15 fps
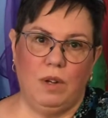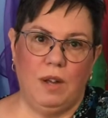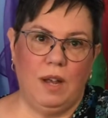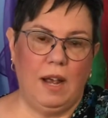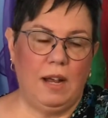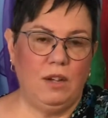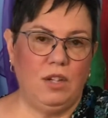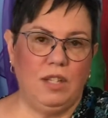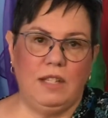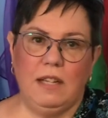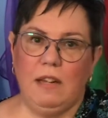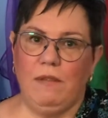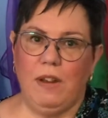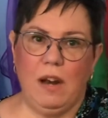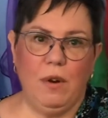And just
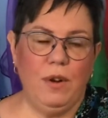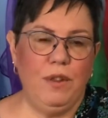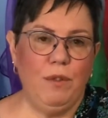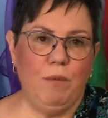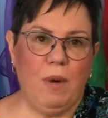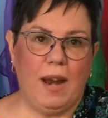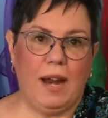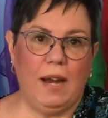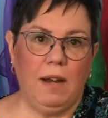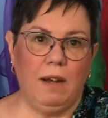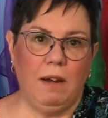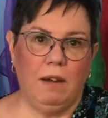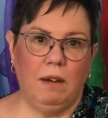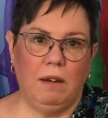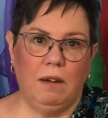leave it out in the rain
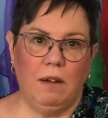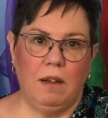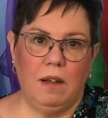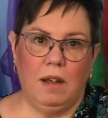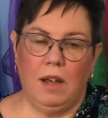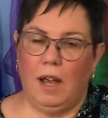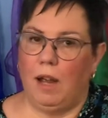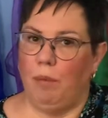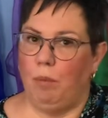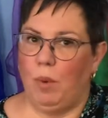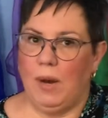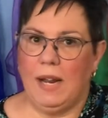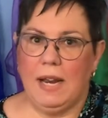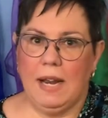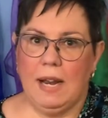and
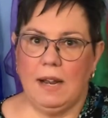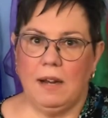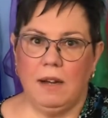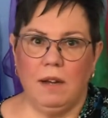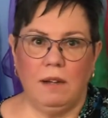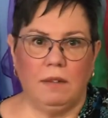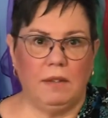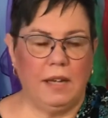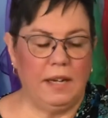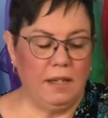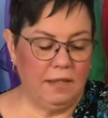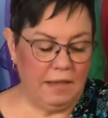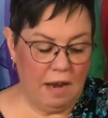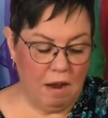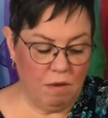bring it in, lay it
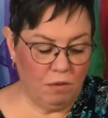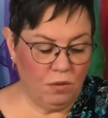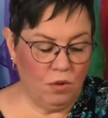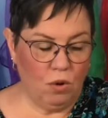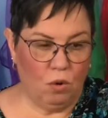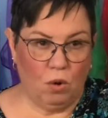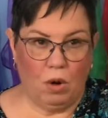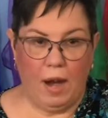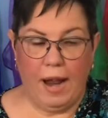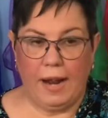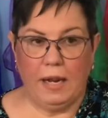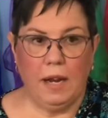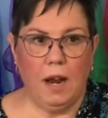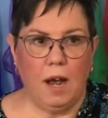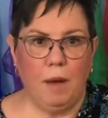down or hang
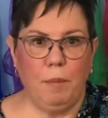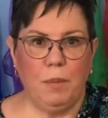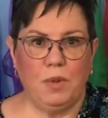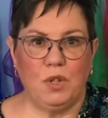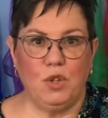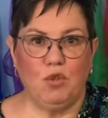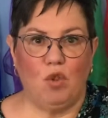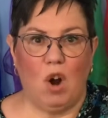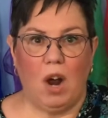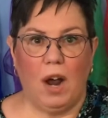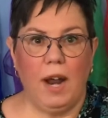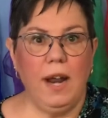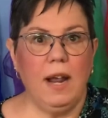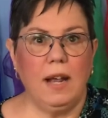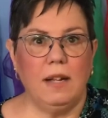it up to
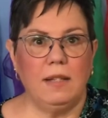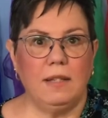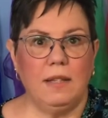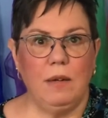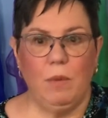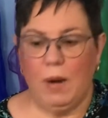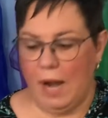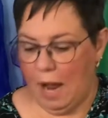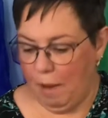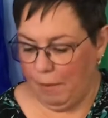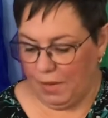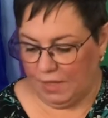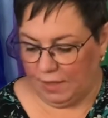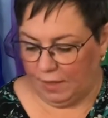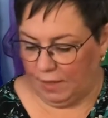dry and see what
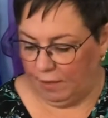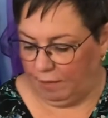happens.